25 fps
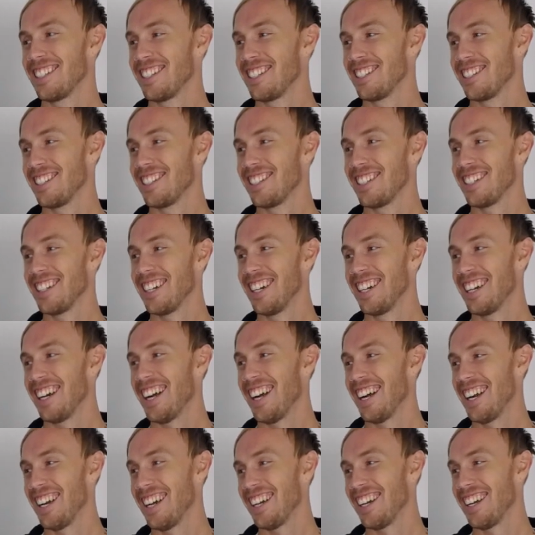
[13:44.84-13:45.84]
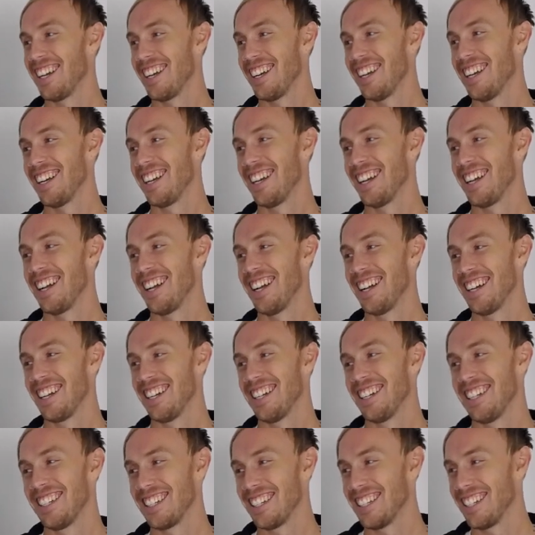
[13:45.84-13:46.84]

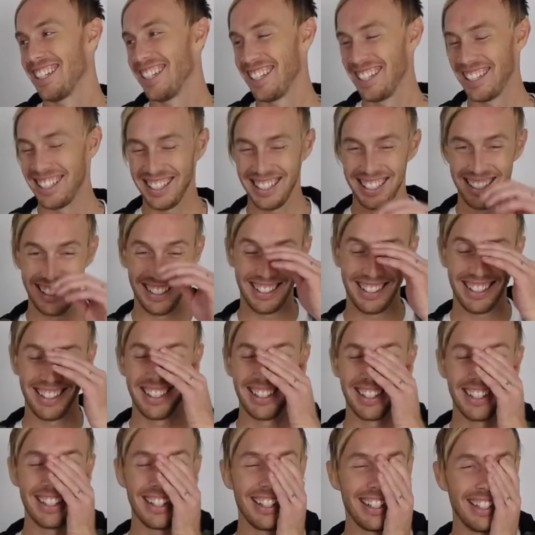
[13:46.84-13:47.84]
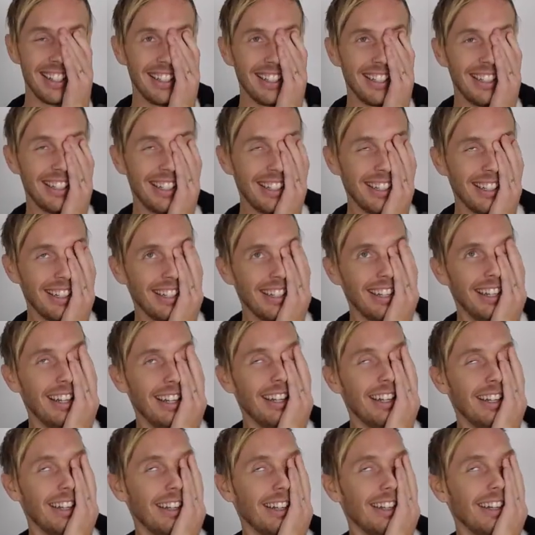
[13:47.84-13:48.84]

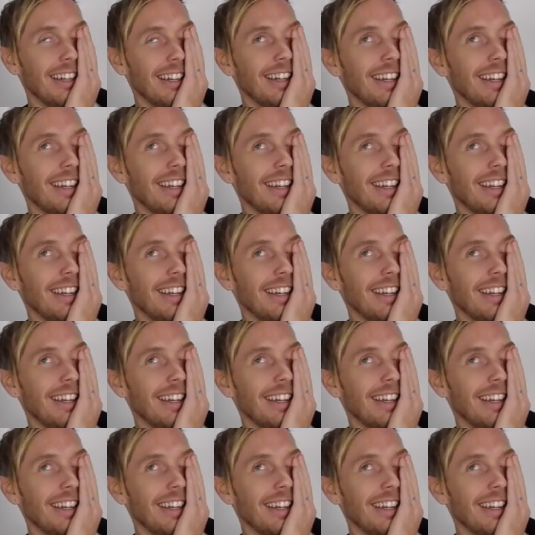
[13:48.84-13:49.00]
(not speaking)